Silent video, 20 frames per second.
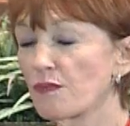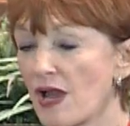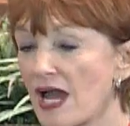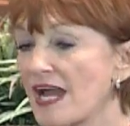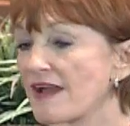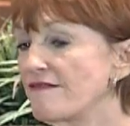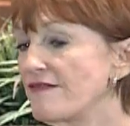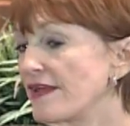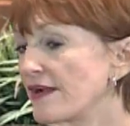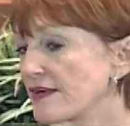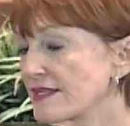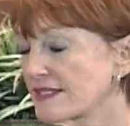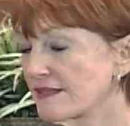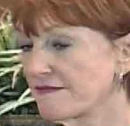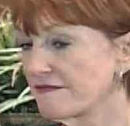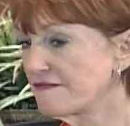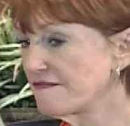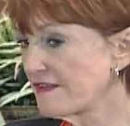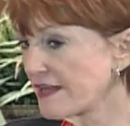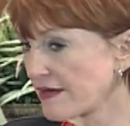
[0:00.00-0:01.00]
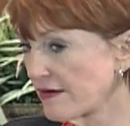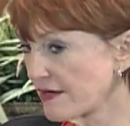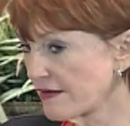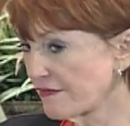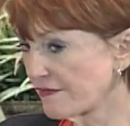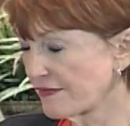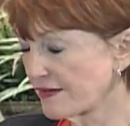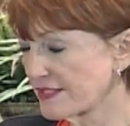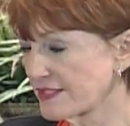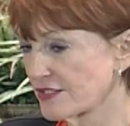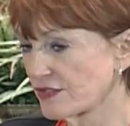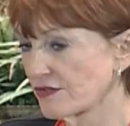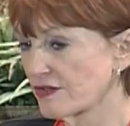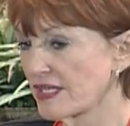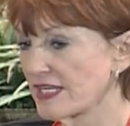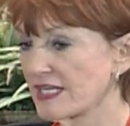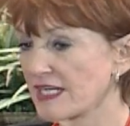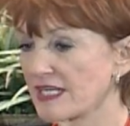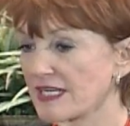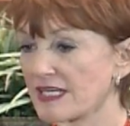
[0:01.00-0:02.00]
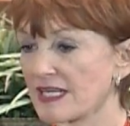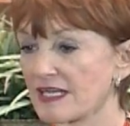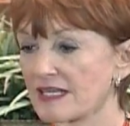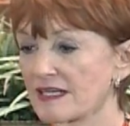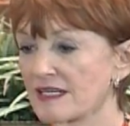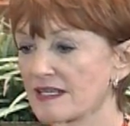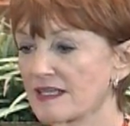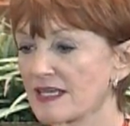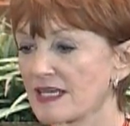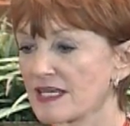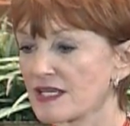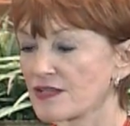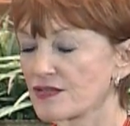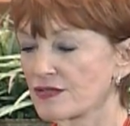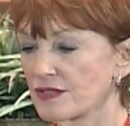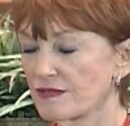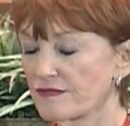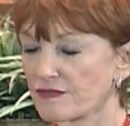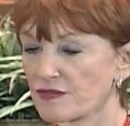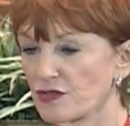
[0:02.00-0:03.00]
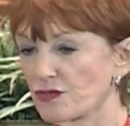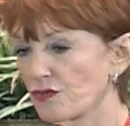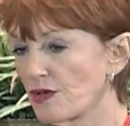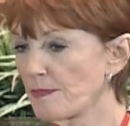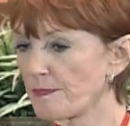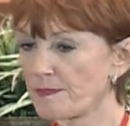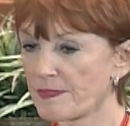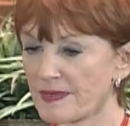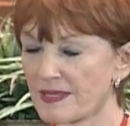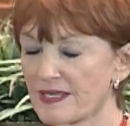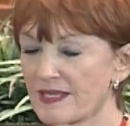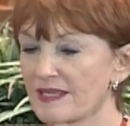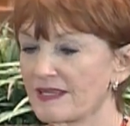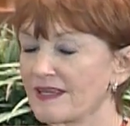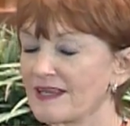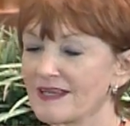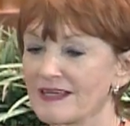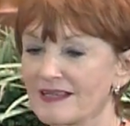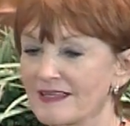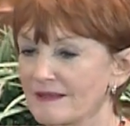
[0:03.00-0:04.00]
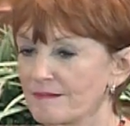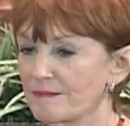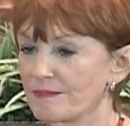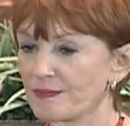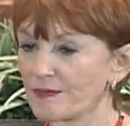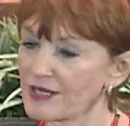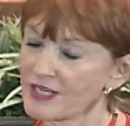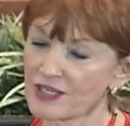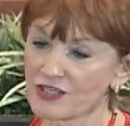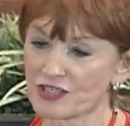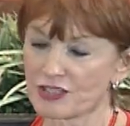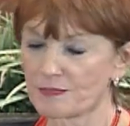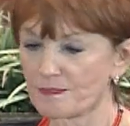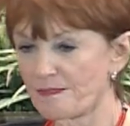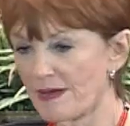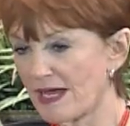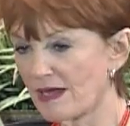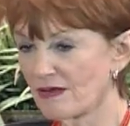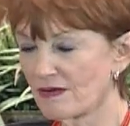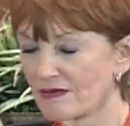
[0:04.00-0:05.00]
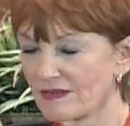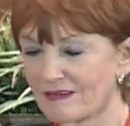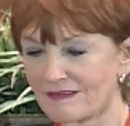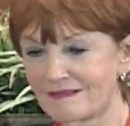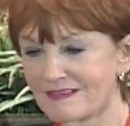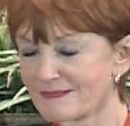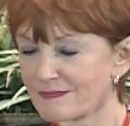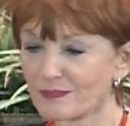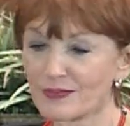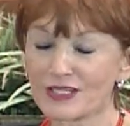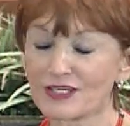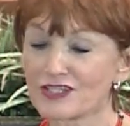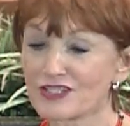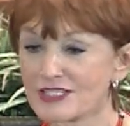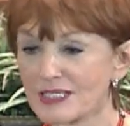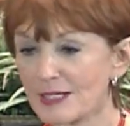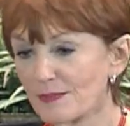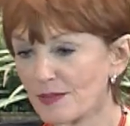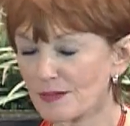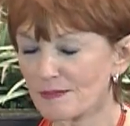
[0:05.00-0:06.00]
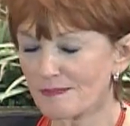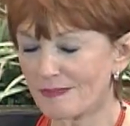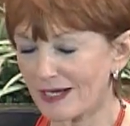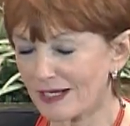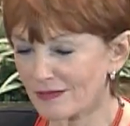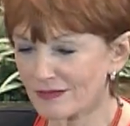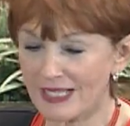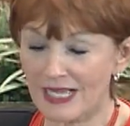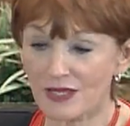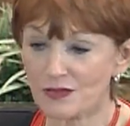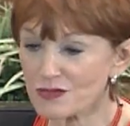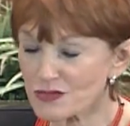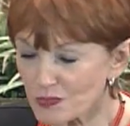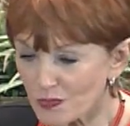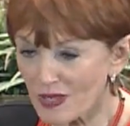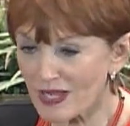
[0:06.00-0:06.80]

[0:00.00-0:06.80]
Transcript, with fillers: there as a very frustrated and sort of grumpy British bound or British suburb bound housewife